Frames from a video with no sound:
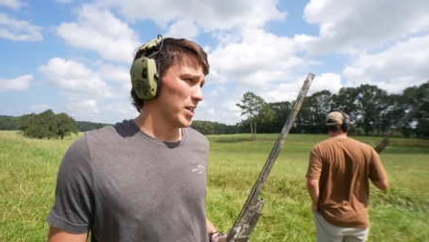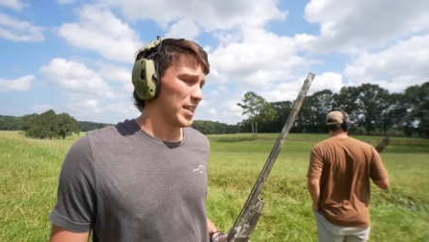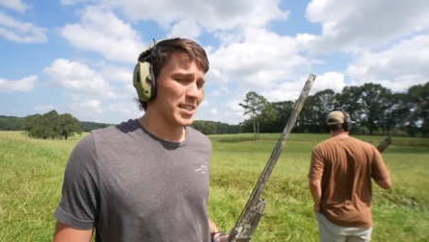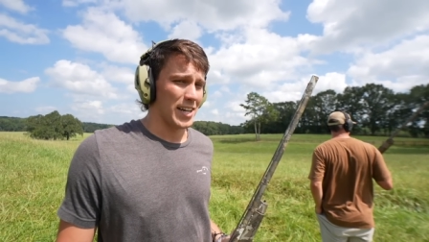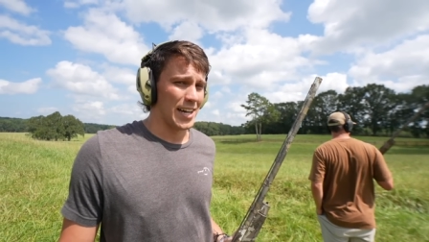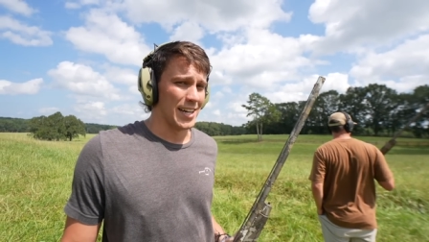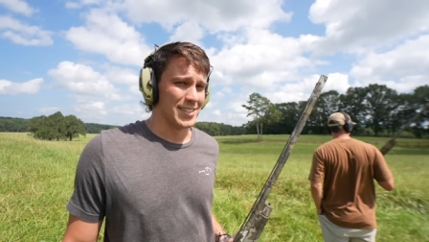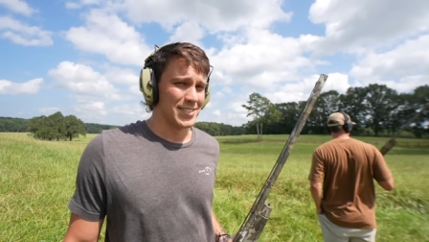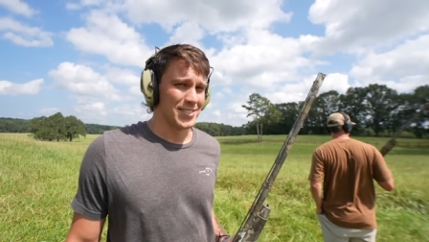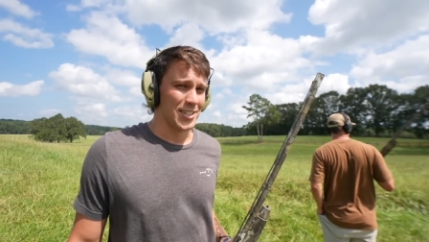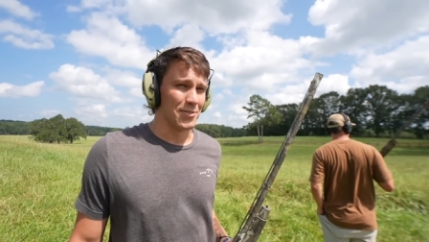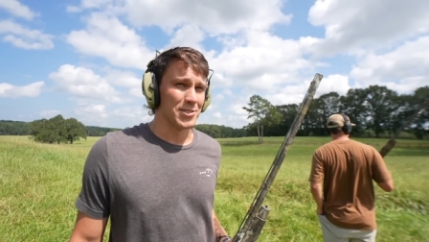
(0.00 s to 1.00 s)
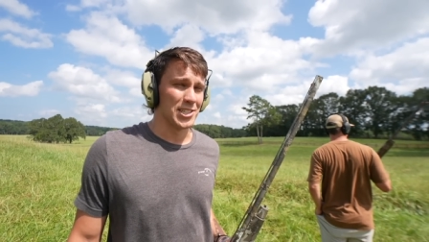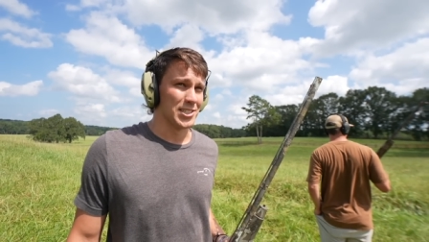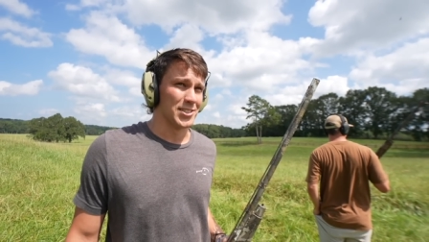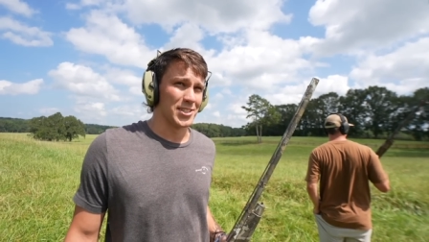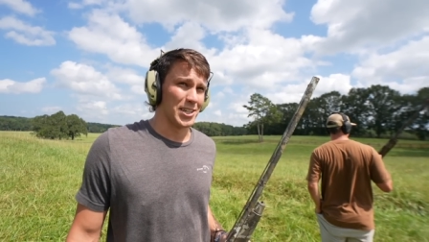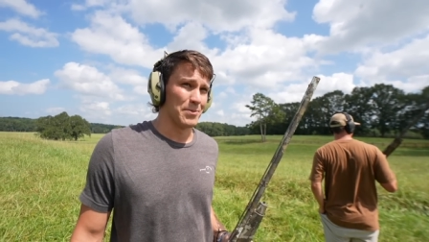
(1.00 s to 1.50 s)
It's hot. Dove
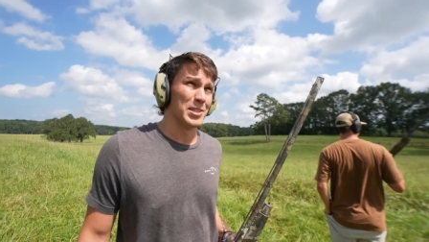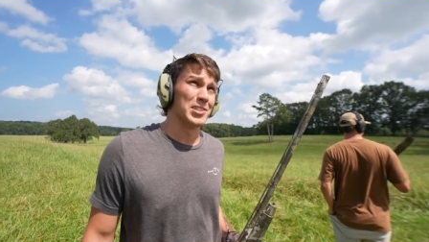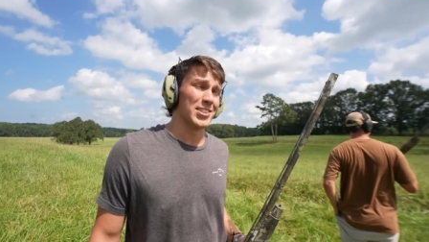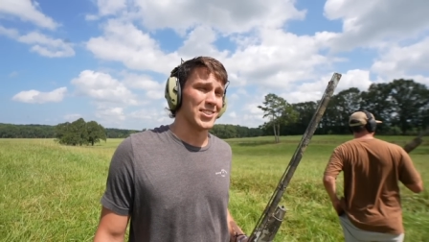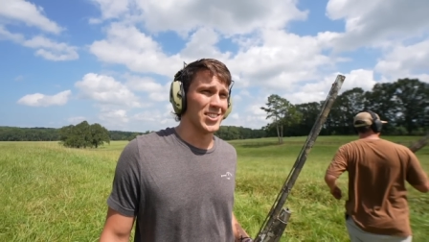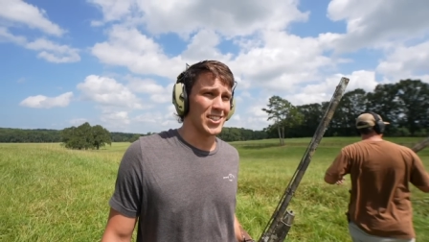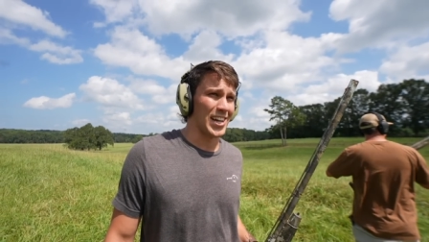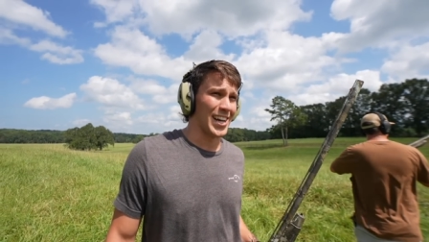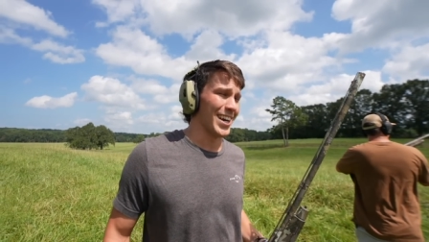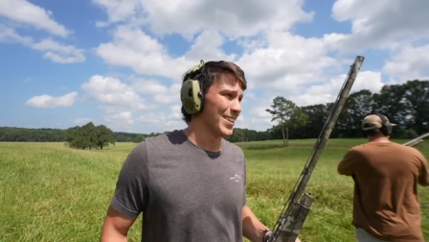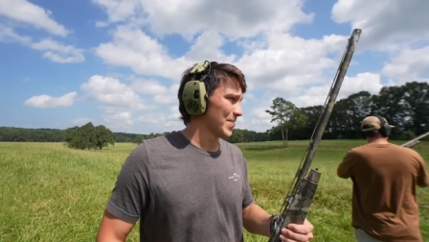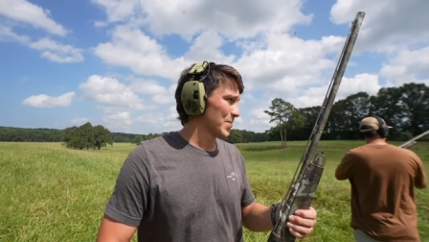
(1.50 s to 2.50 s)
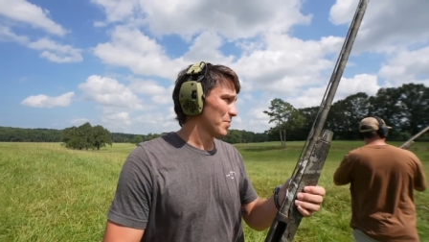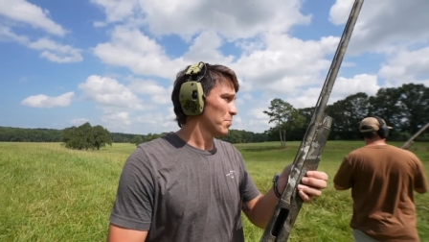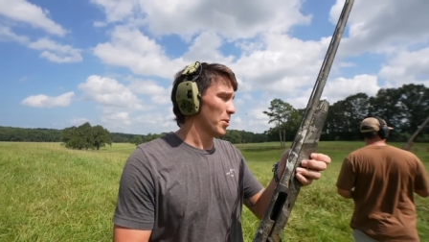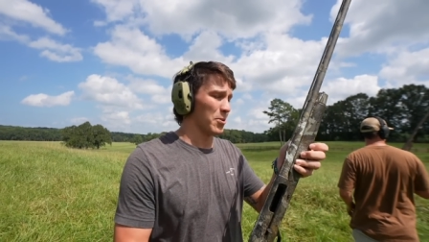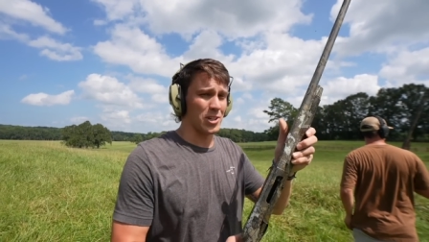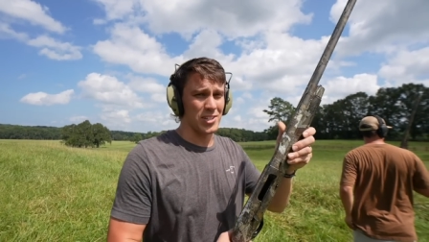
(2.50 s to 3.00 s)
season's going to be just as hot,
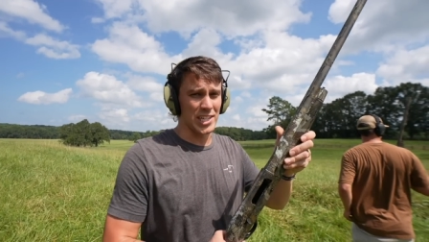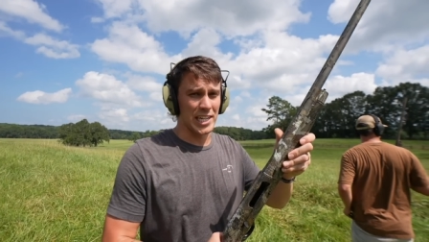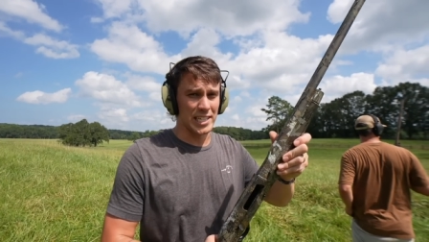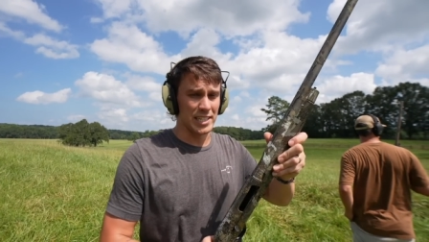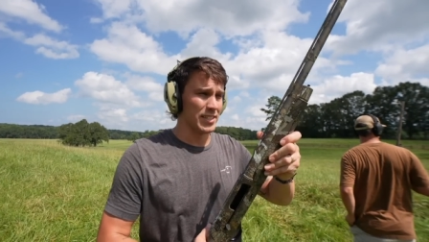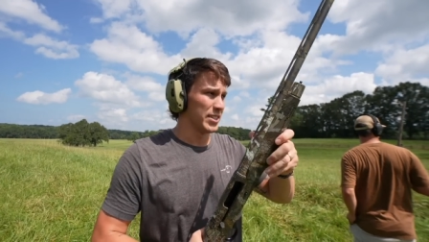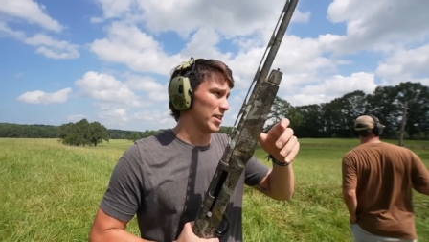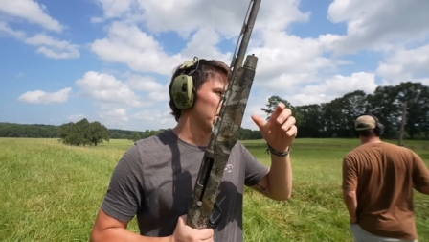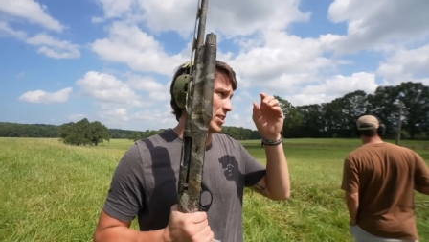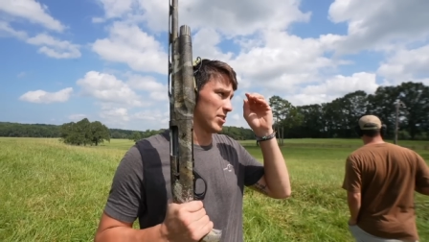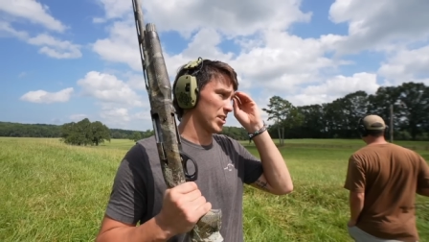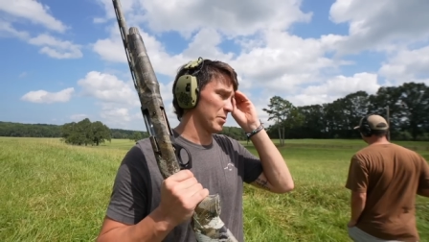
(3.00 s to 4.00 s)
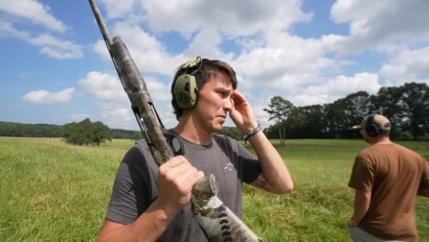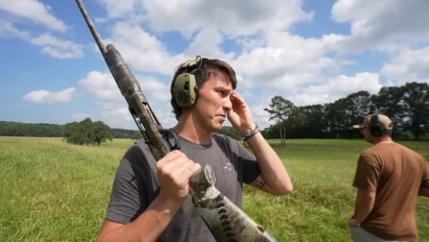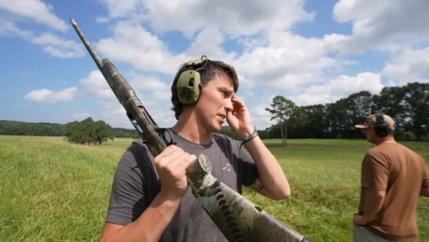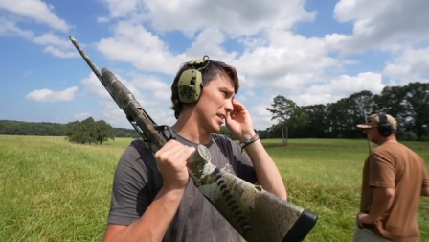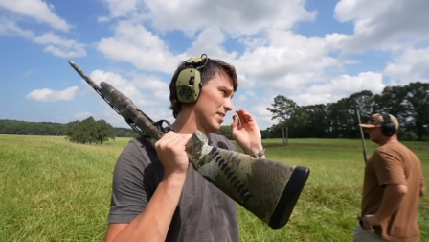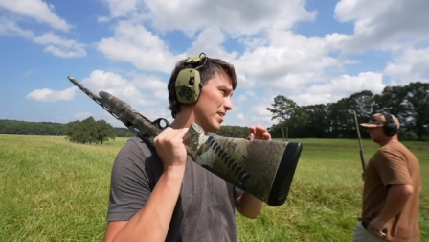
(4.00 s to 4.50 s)
but we're excited. Dove season's going to be
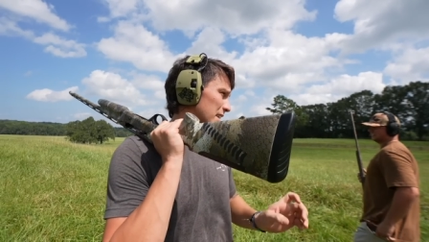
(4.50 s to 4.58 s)
fun.